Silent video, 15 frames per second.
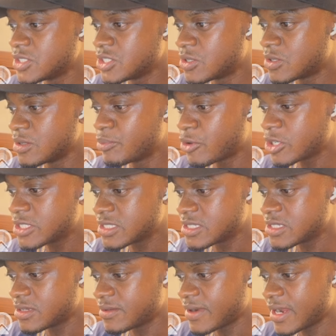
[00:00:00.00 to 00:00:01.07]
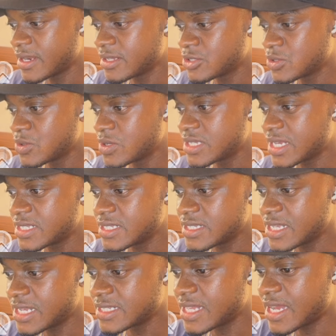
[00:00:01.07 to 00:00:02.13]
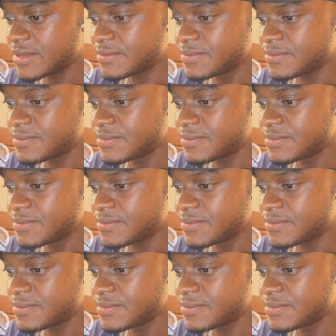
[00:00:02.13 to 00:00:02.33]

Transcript: import it, right? So it's as easy as that.